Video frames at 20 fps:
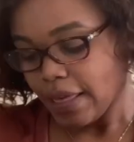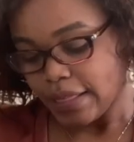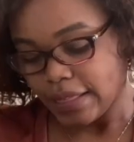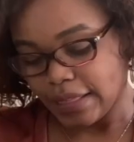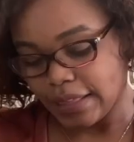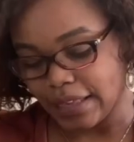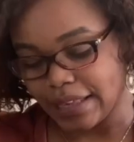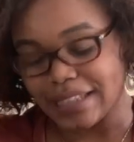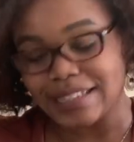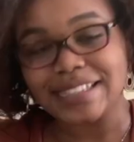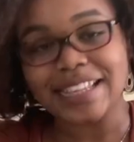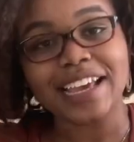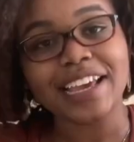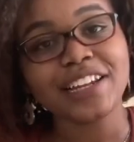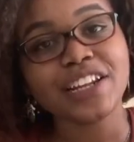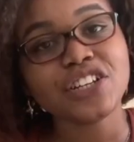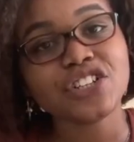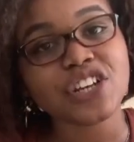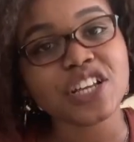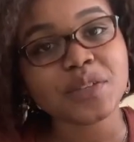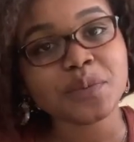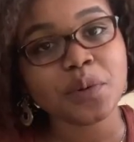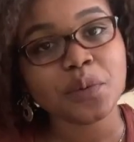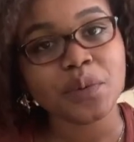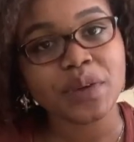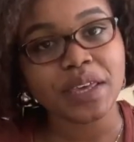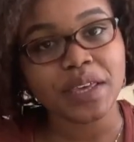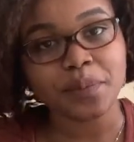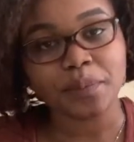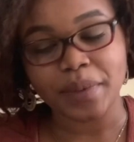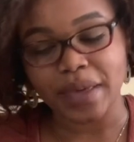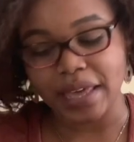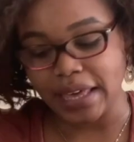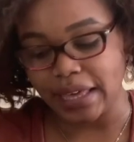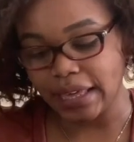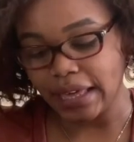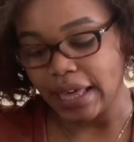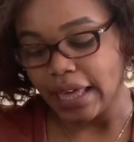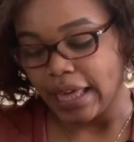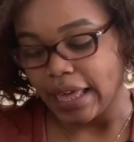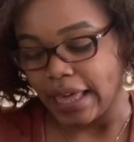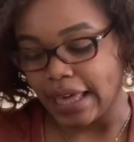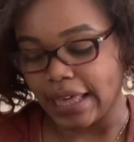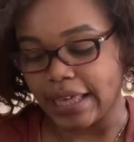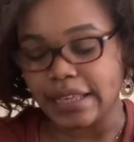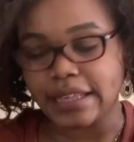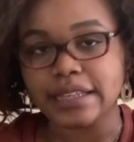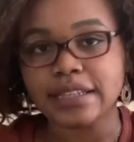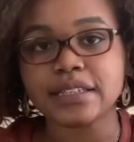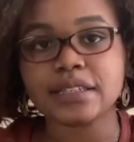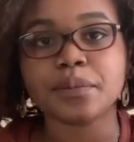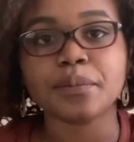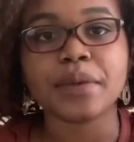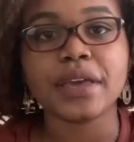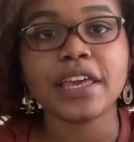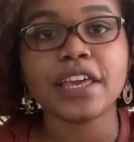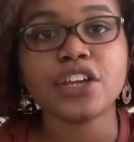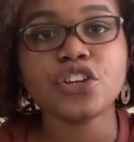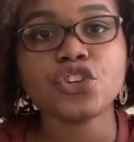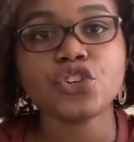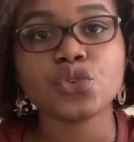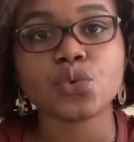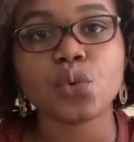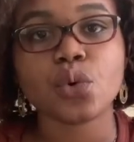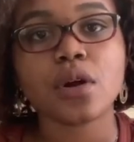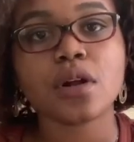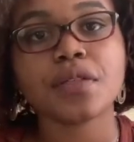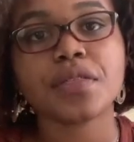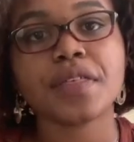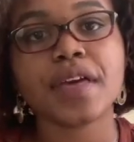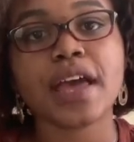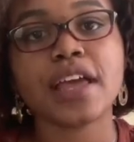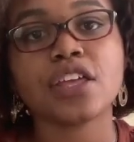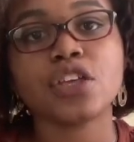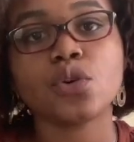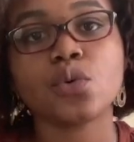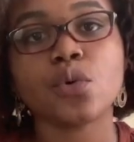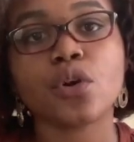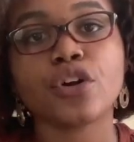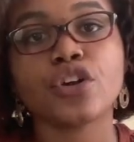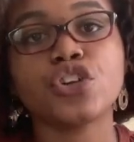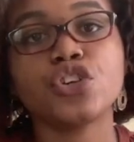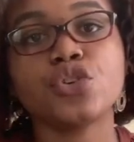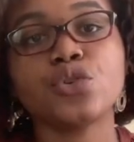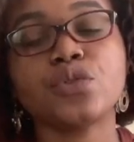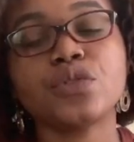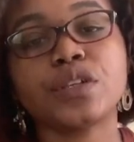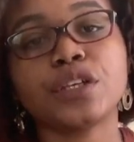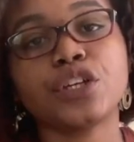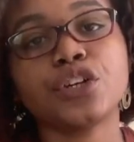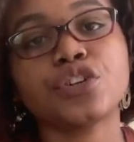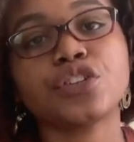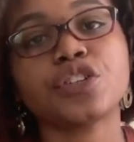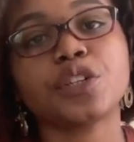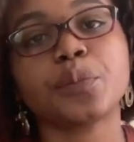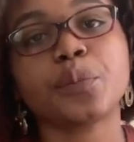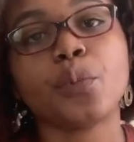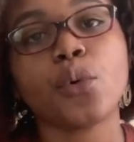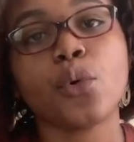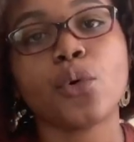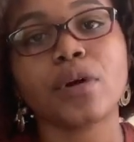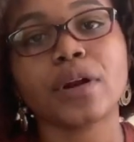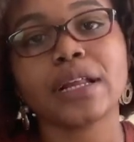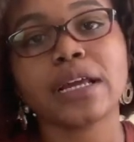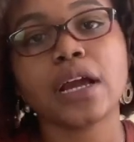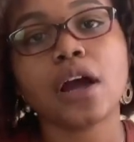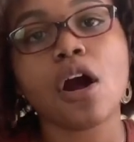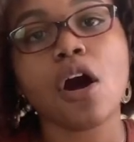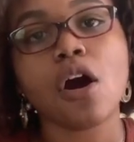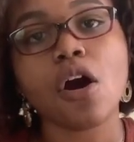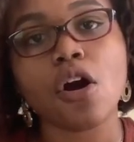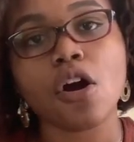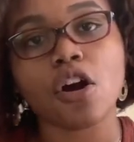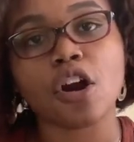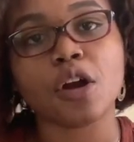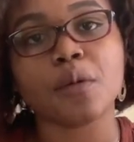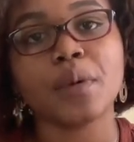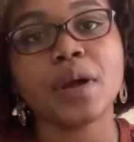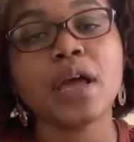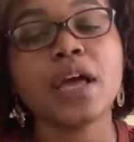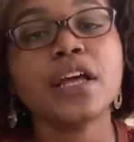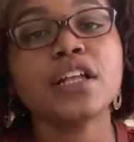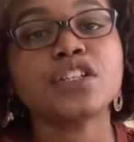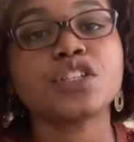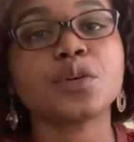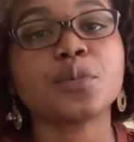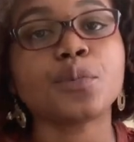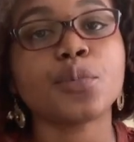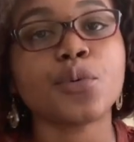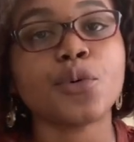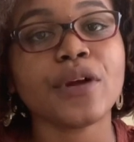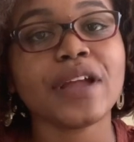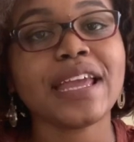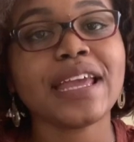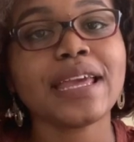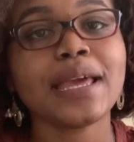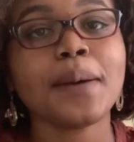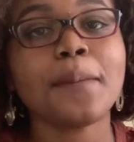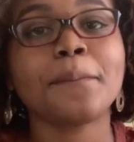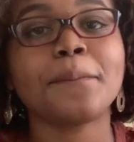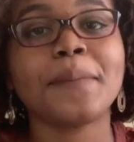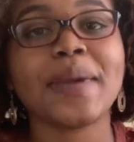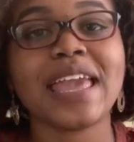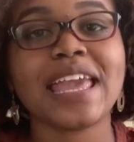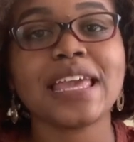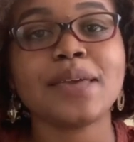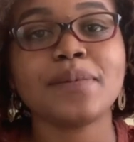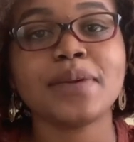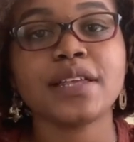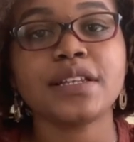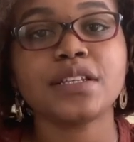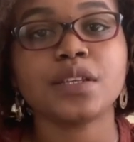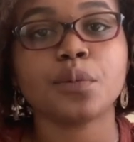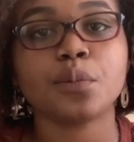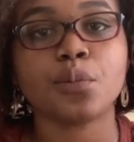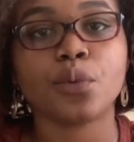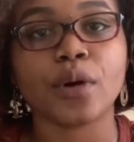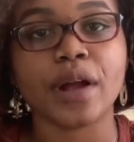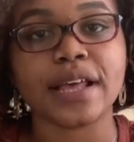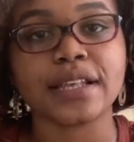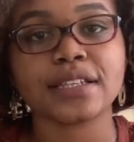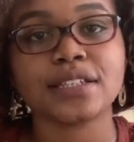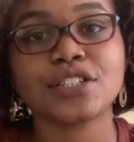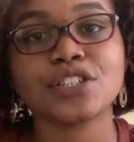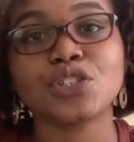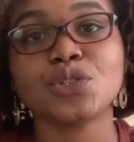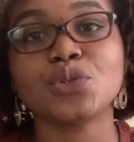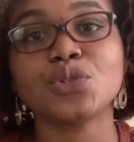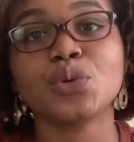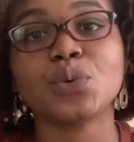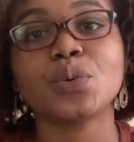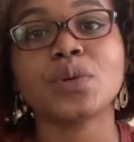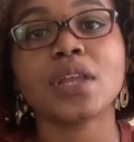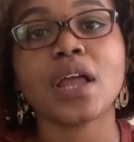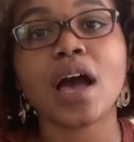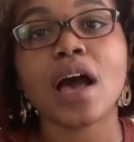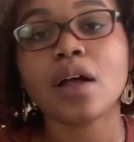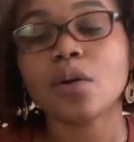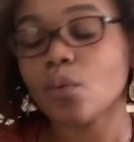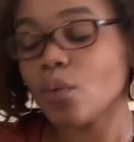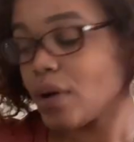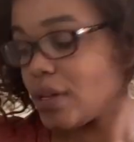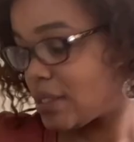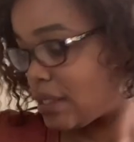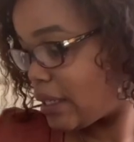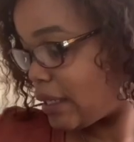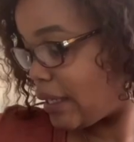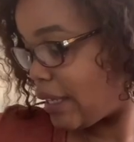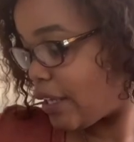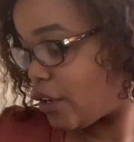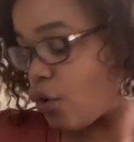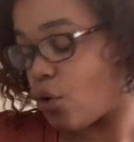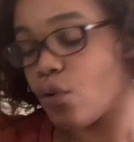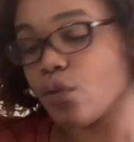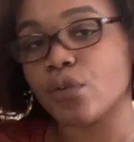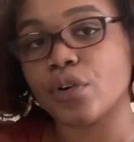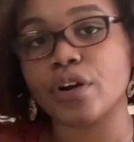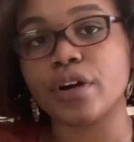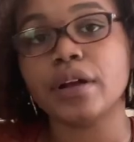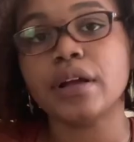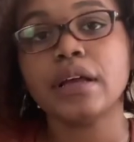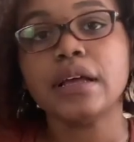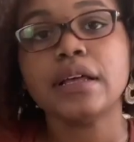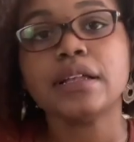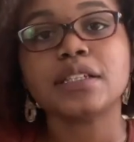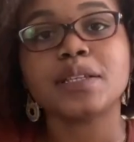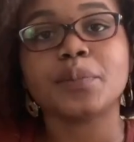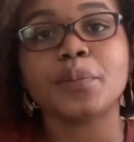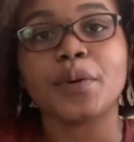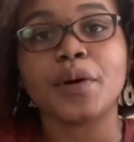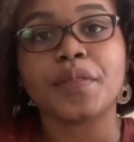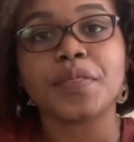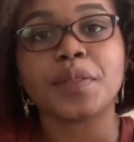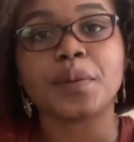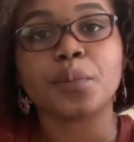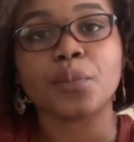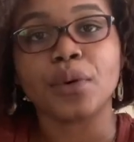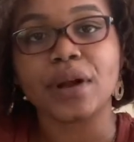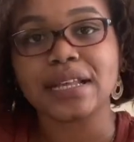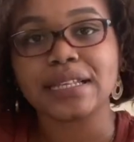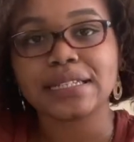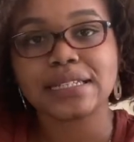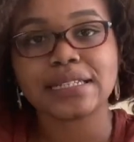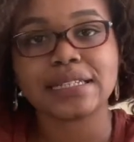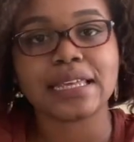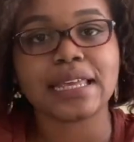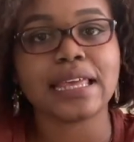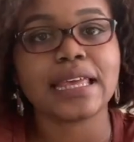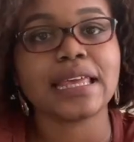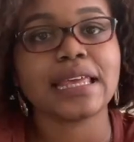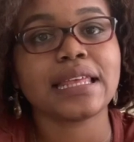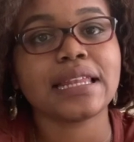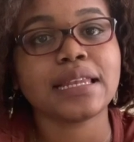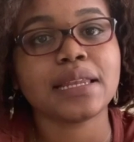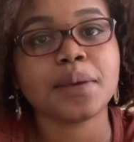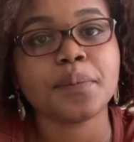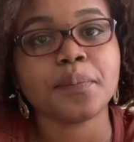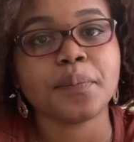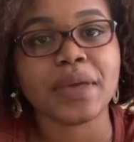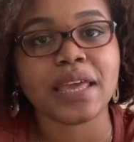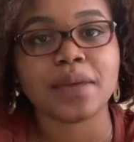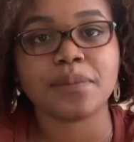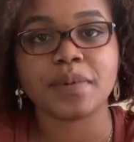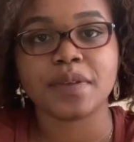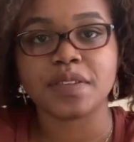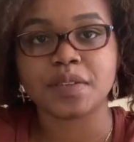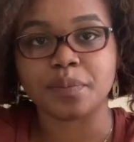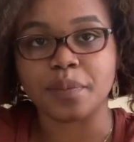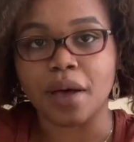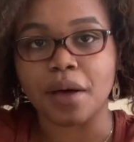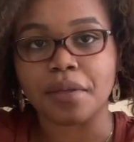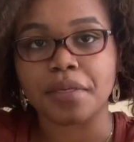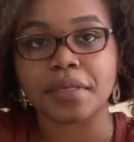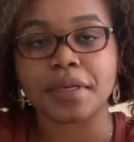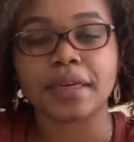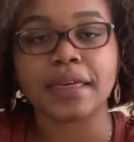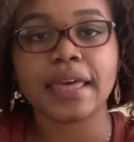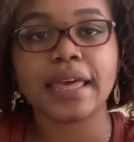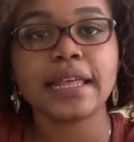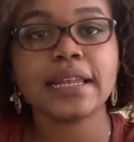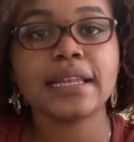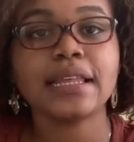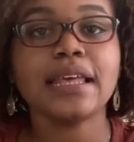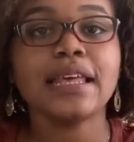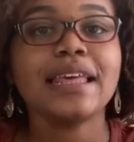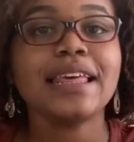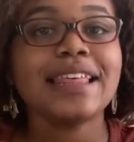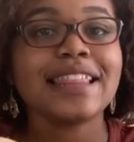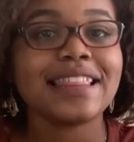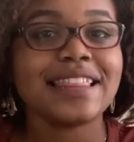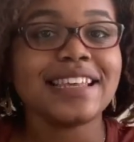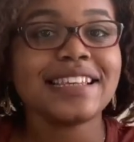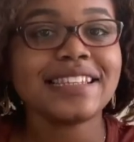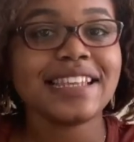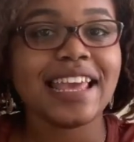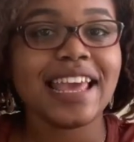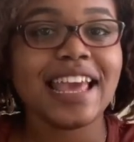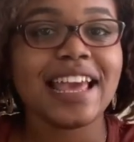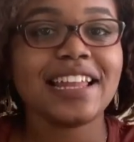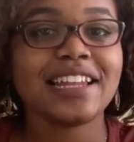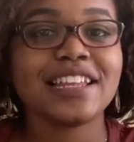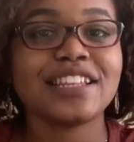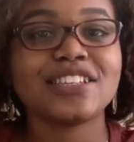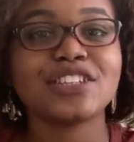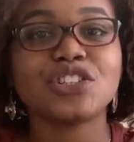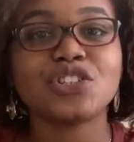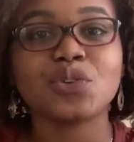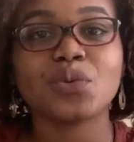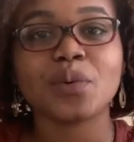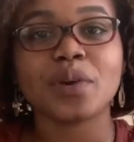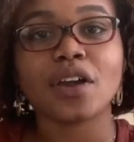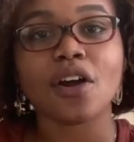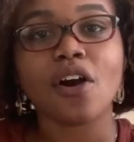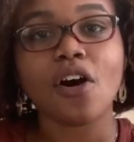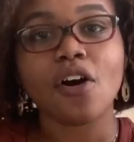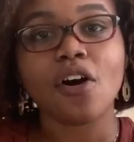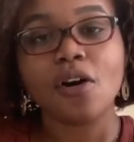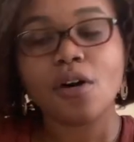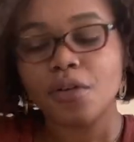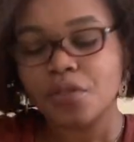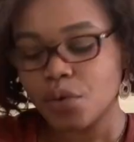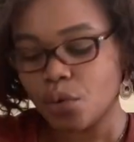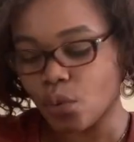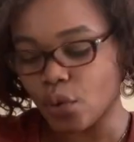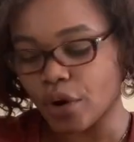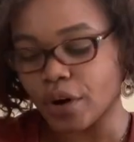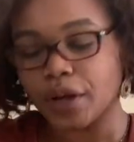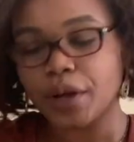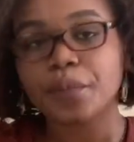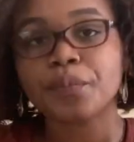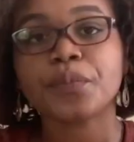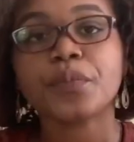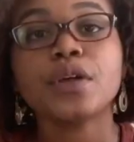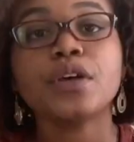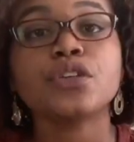The second adjustment we can make is making sure that you are using your supporting arm to bring baby to breast. You do not want to lean over to put the breast in baby's mouth. Again, this hand is doing all the work.